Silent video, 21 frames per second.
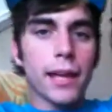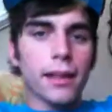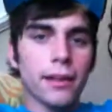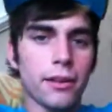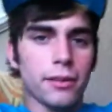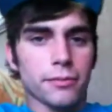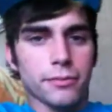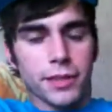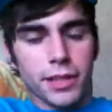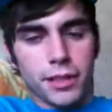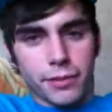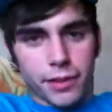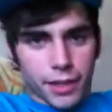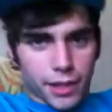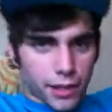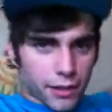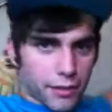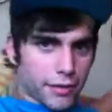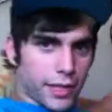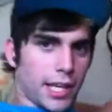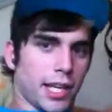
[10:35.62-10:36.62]
Oh, there we
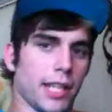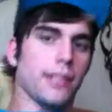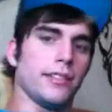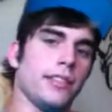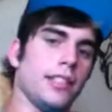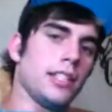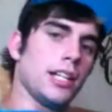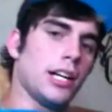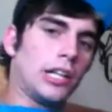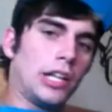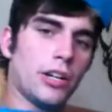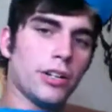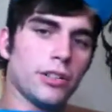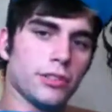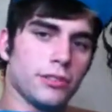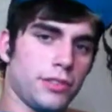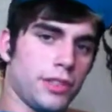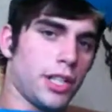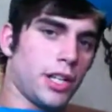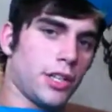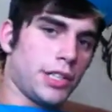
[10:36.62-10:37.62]
go. And you know,
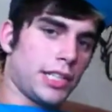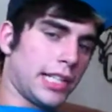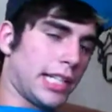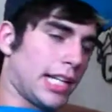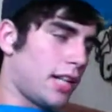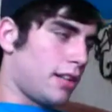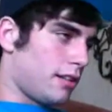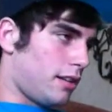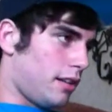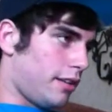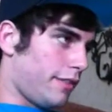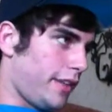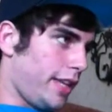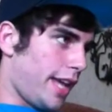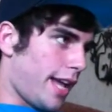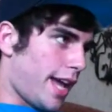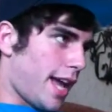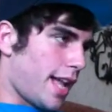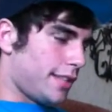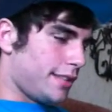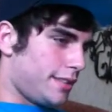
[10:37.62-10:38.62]
go go check out all the
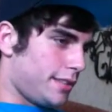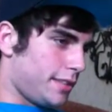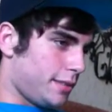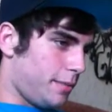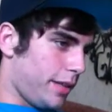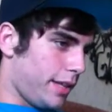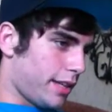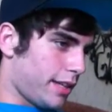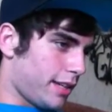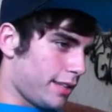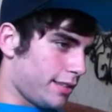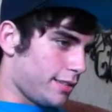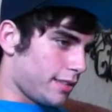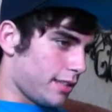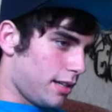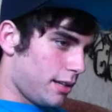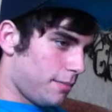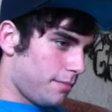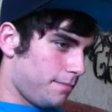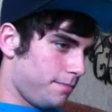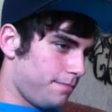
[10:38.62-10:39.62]
ads just because
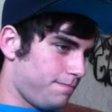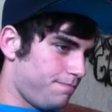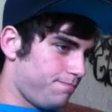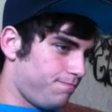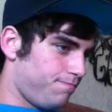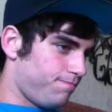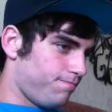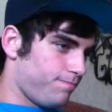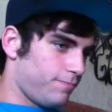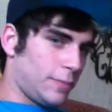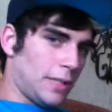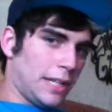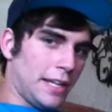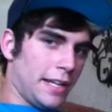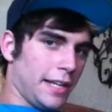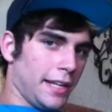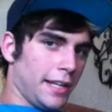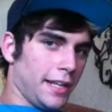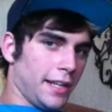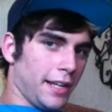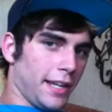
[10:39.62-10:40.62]
um,
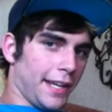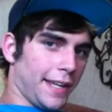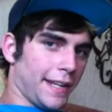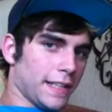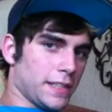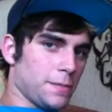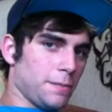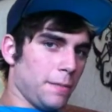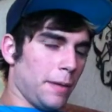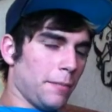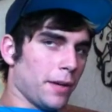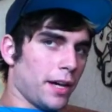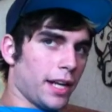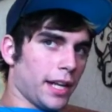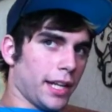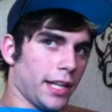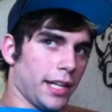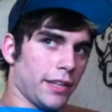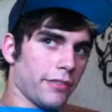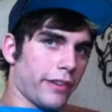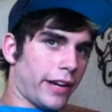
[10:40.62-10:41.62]
it gets me
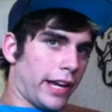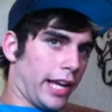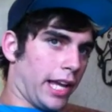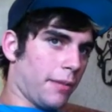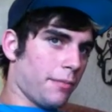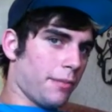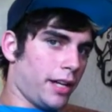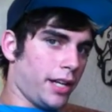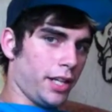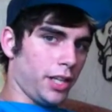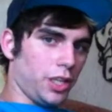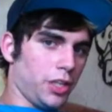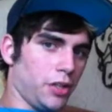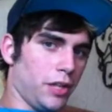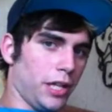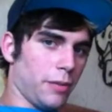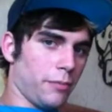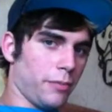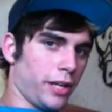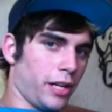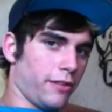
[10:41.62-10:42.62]
money, and if I get money, you
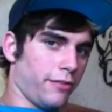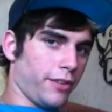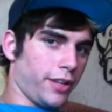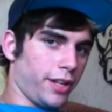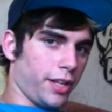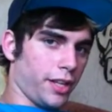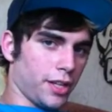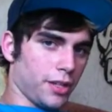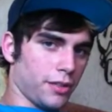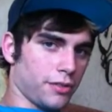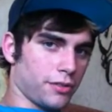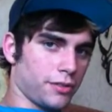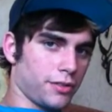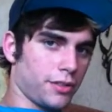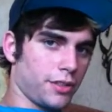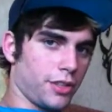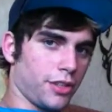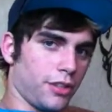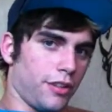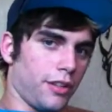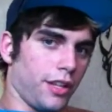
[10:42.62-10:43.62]
get better
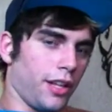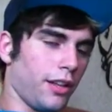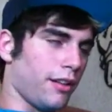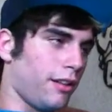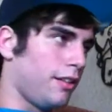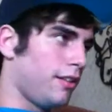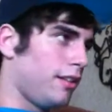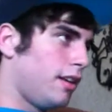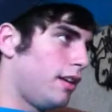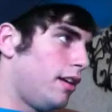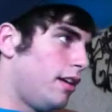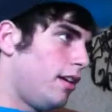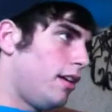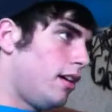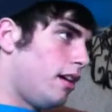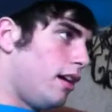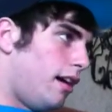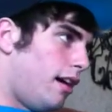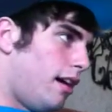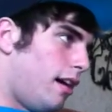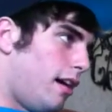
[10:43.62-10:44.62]
videos. Good deal.
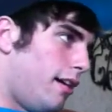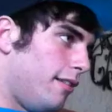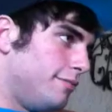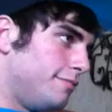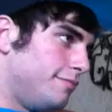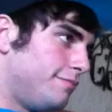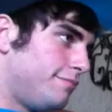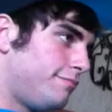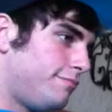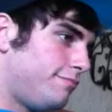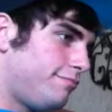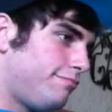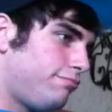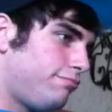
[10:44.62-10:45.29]
Um,